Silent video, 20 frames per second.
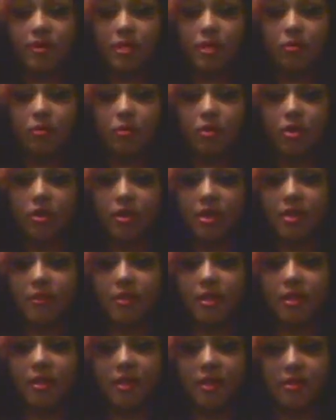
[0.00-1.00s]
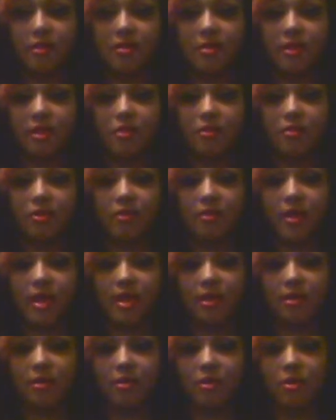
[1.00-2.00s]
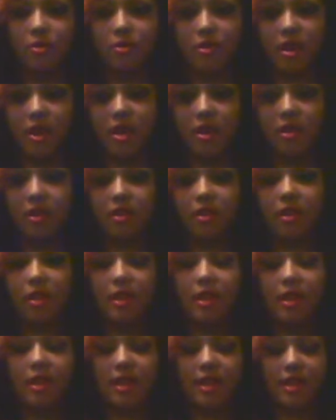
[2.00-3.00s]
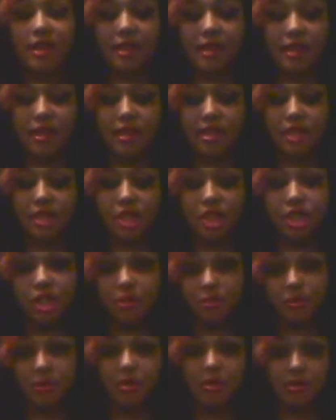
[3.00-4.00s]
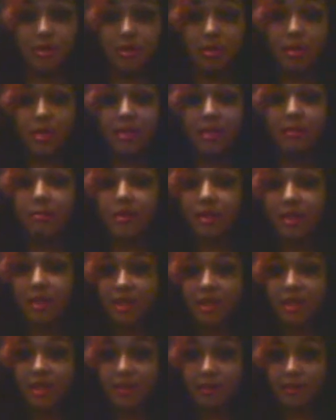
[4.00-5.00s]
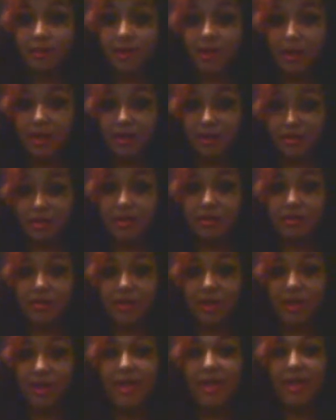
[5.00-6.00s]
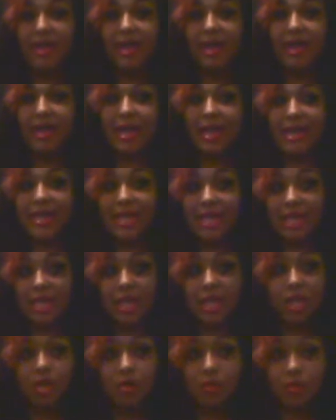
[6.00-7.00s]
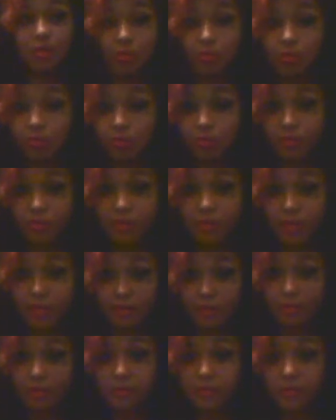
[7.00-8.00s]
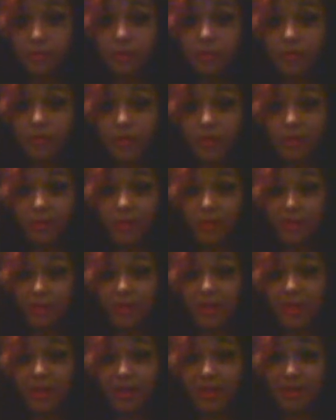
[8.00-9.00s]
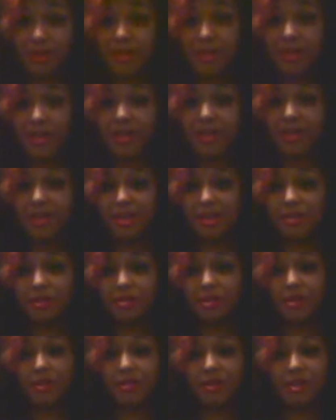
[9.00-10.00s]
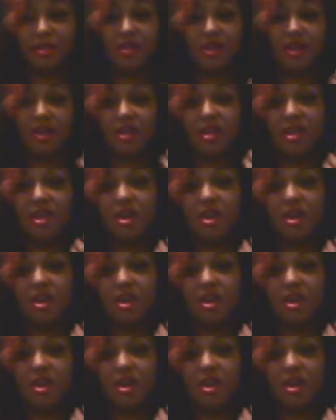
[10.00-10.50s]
the award, him and Lindsay went back to the hotel and she went to sleep, but he sat on the internet and he Googled Isaac Award on Wikipedia and he saw that like